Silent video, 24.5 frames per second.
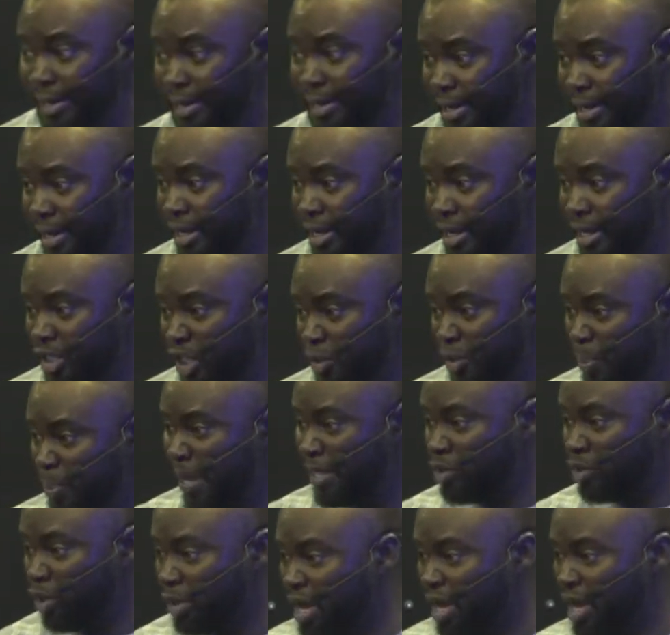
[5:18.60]
Speak
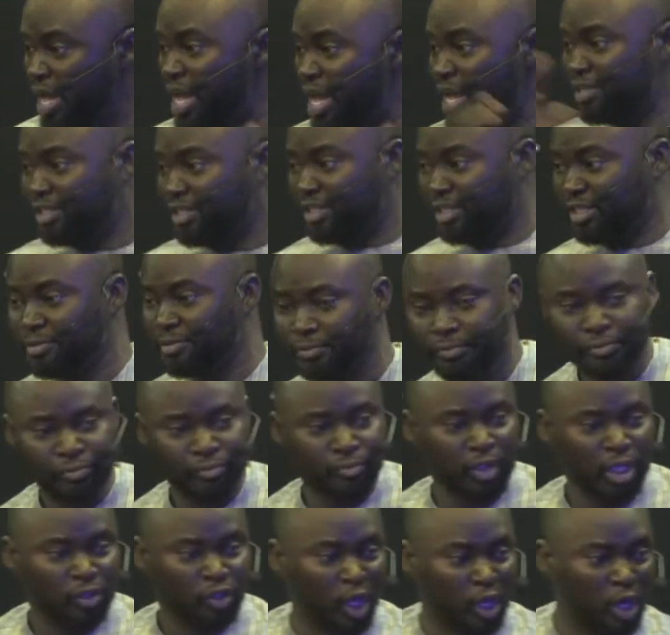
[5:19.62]
to the east,
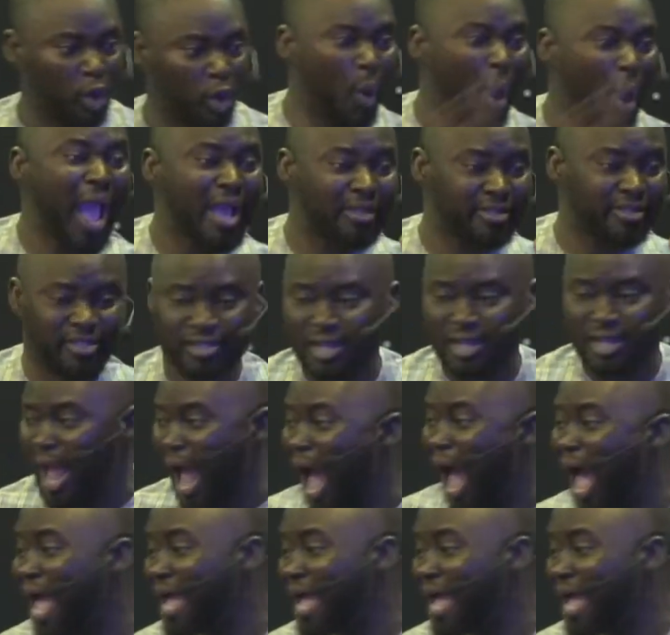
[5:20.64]
to the west, and